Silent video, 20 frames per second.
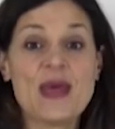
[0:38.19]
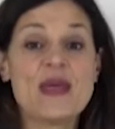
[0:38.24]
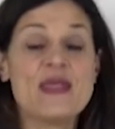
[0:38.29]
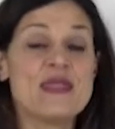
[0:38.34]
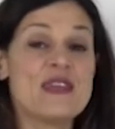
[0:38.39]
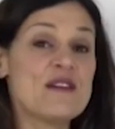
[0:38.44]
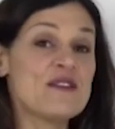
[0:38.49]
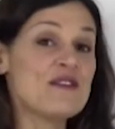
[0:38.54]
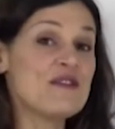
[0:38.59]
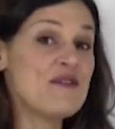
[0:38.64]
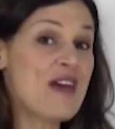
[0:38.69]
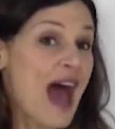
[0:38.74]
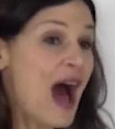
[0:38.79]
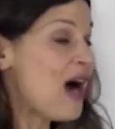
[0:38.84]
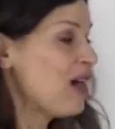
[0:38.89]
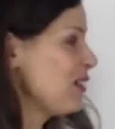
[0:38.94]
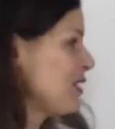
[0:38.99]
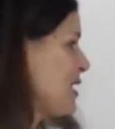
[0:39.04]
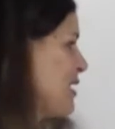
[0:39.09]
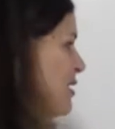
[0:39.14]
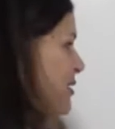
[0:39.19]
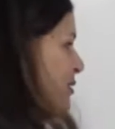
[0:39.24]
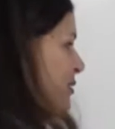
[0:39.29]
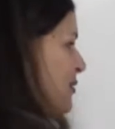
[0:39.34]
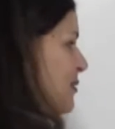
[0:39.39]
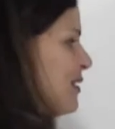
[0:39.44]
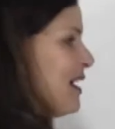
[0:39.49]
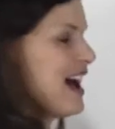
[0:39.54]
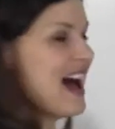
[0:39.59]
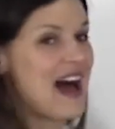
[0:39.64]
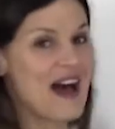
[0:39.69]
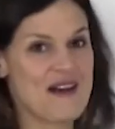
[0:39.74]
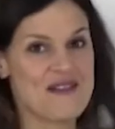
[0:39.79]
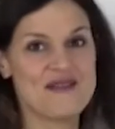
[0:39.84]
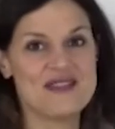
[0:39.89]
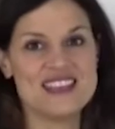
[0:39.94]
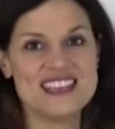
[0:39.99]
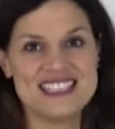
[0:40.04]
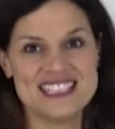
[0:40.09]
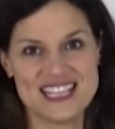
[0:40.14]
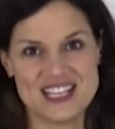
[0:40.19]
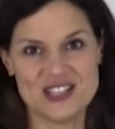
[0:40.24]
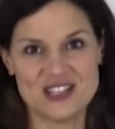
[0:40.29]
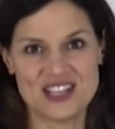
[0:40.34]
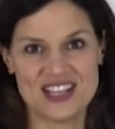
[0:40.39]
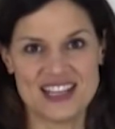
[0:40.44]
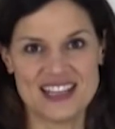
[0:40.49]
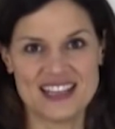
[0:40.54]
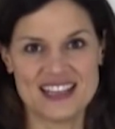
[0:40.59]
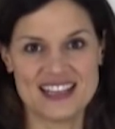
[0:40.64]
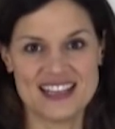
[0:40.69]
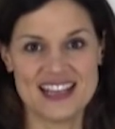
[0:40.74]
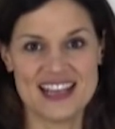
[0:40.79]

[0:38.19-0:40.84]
the value of the digit